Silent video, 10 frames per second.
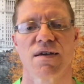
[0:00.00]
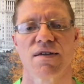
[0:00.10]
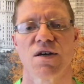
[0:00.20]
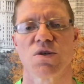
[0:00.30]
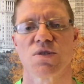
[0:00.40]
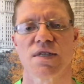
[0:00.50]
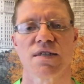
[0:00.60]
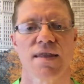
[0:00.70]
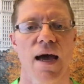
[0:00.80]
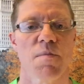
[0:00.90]
goes
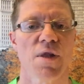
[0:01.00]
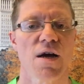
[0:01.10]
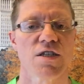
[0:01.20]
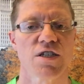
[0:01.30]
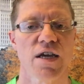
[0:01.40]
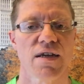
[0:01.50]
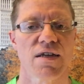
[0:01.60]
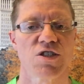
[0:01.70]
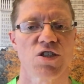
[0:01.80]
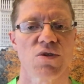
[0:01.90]
into that blockchain
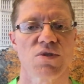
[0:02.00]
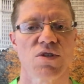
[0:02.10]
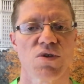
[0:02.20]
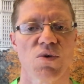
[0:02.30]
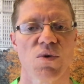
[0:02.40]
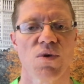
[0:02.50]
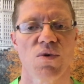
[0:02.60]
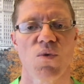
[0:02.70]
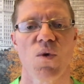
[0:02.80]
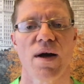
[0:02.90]
and shows you
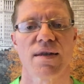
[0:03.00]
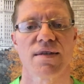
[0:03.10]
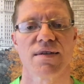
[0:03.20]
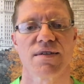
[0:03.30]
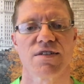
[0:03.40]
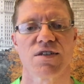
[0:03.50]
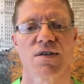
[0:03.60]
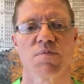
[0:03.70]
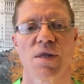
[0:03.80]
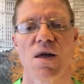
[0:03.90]
what
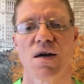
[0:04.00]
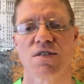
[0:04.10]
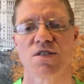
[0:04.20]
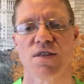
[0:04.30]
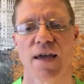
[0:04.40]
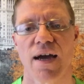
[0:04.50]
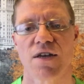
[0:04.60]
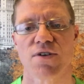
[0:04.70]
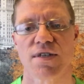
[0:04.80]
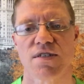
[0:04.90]
belongs to the
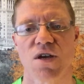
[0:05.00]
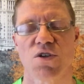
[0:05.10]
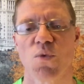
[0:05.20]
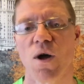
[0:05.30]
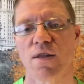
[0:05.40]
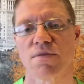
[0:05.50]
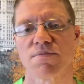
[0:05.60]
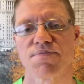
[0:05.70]
addresses on your wallet.